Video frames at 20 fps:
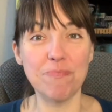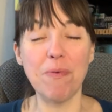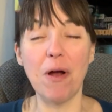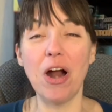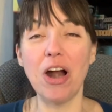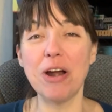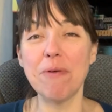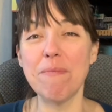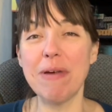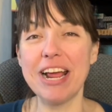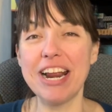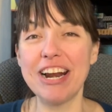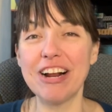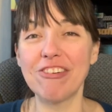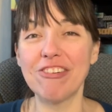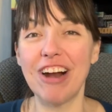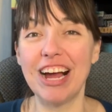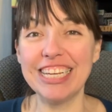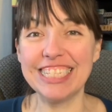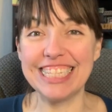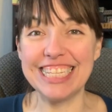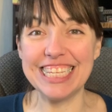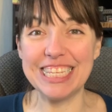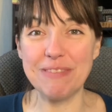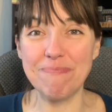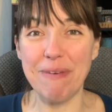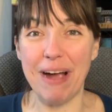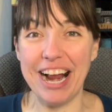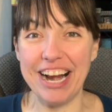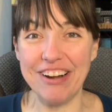Spider-Man Across the
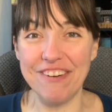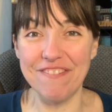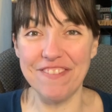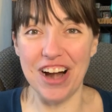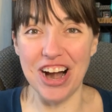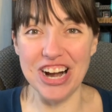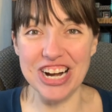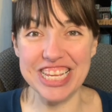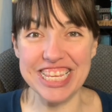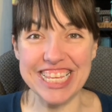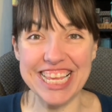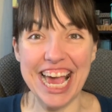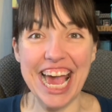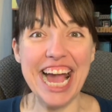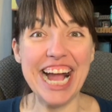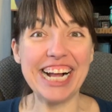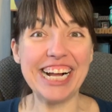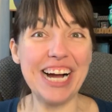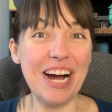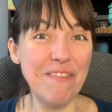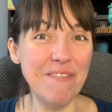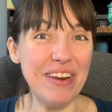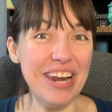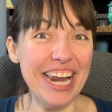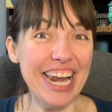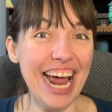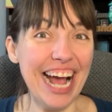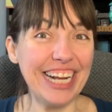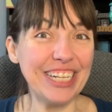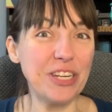Spider-Verse coming
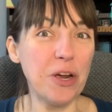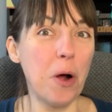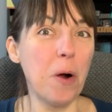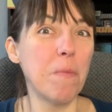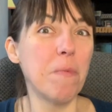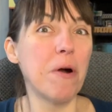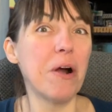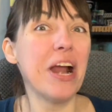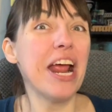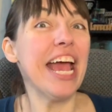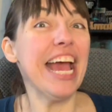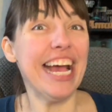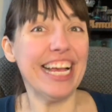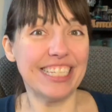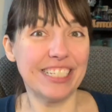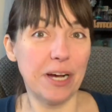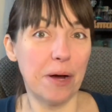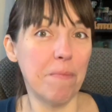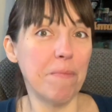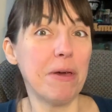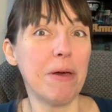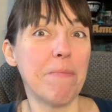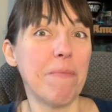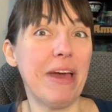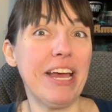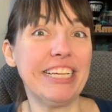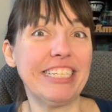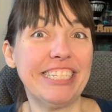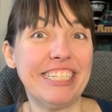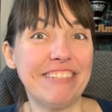in October. It's going to be
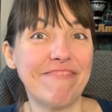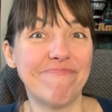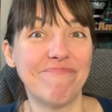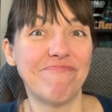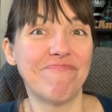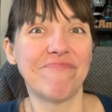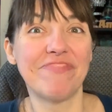amazing.